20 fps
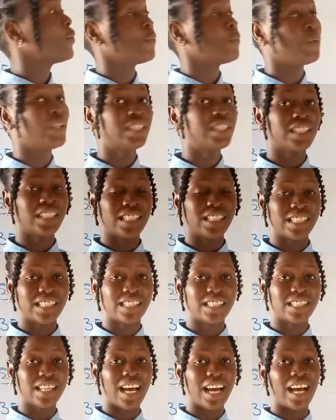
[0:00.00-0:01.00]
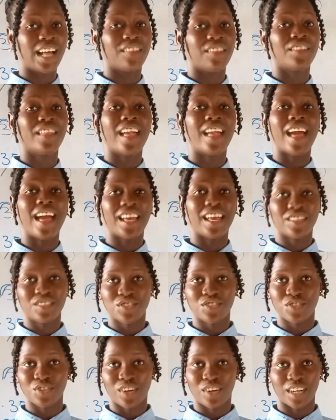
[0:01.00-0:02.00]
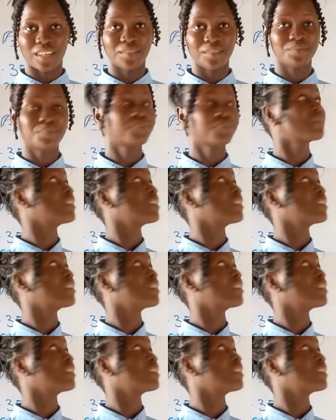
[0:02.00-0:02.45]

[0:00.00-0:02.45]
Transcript: which is an extra